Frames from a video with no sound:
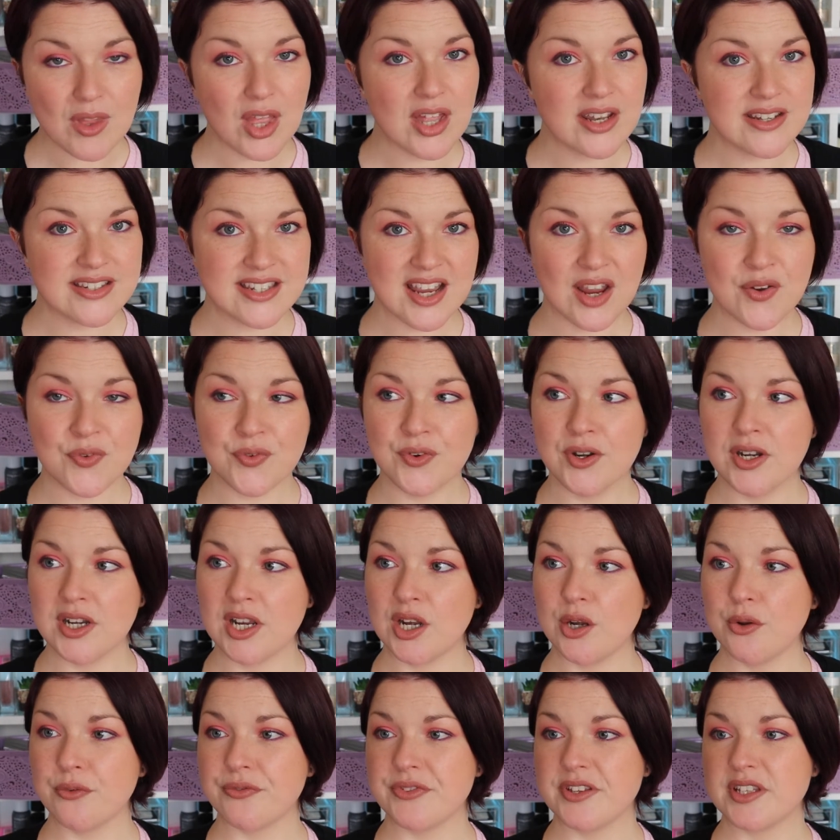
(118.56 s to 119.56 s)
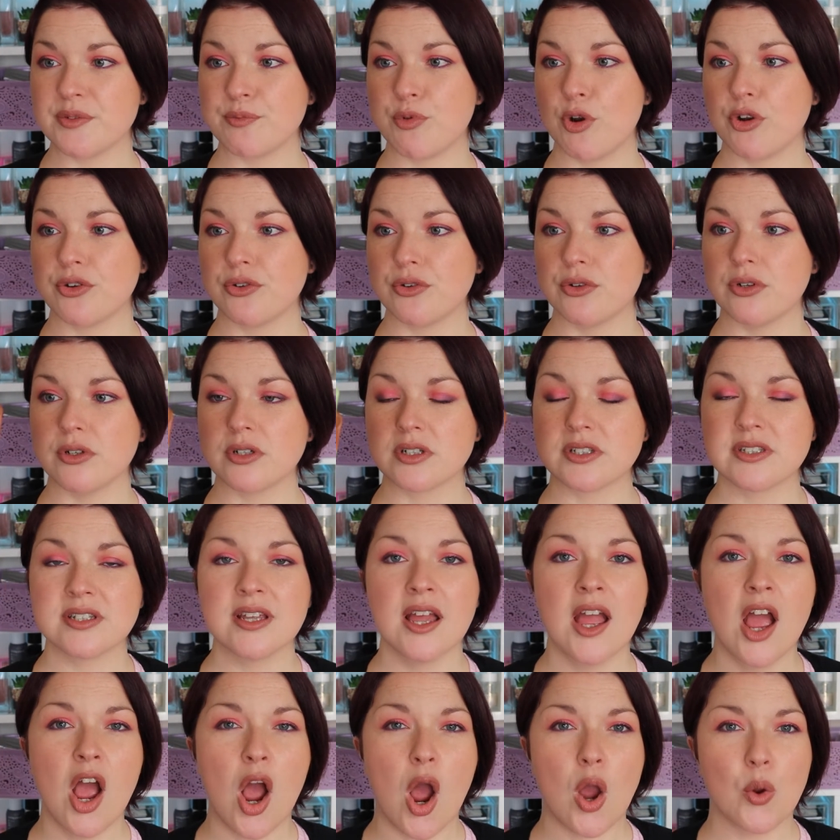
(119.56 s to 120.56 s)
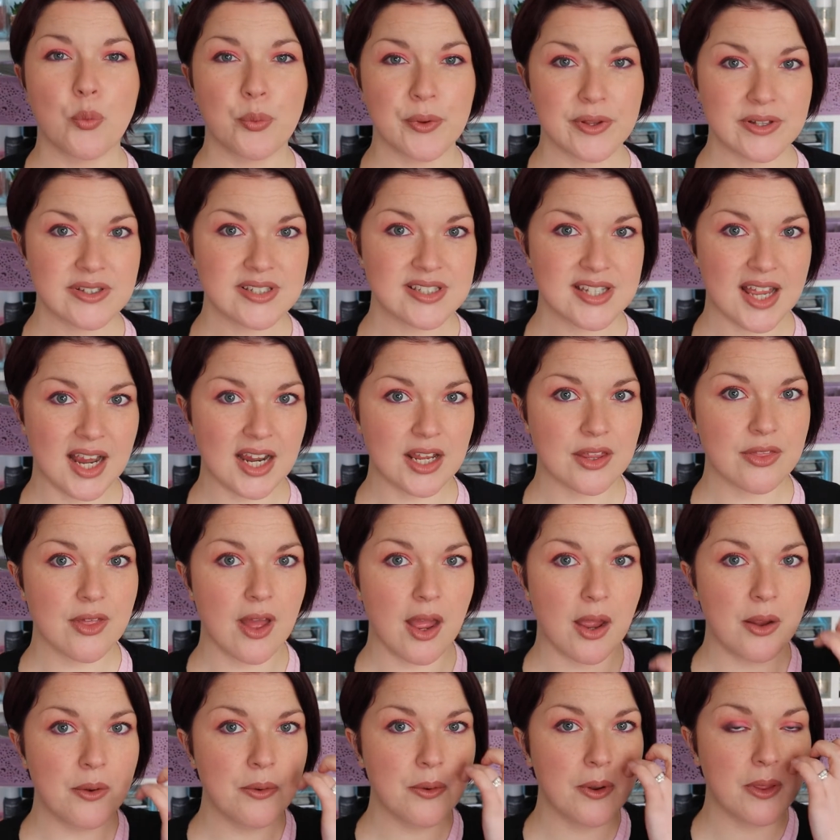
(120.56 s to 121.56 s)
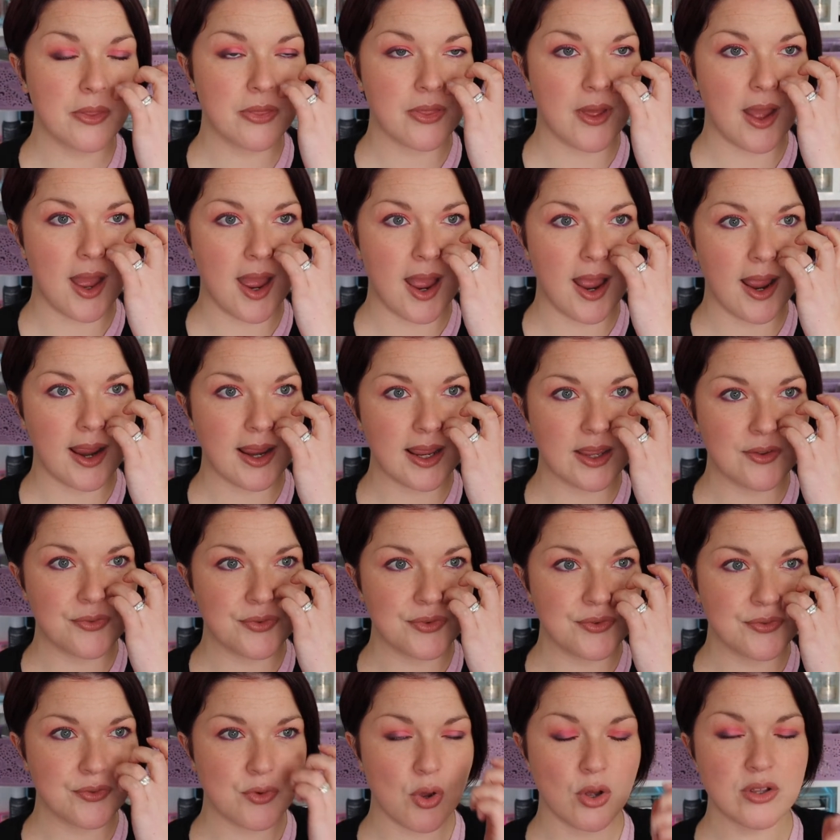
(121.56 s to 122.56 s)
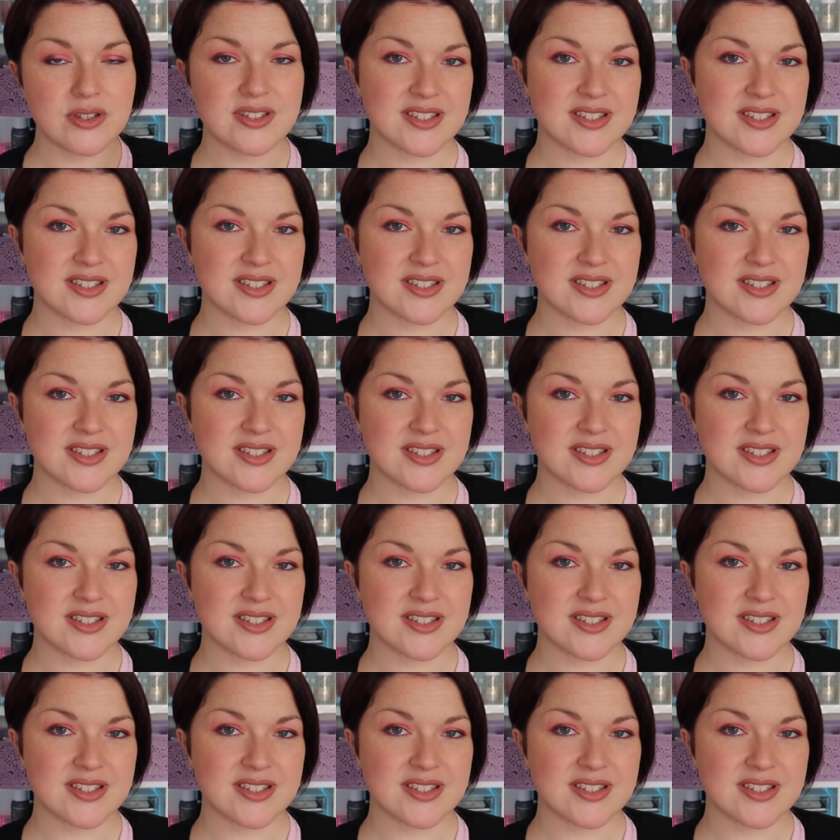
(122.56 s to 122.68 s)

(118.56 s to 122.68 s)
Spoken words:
definitely love this product. I will say though that if you've got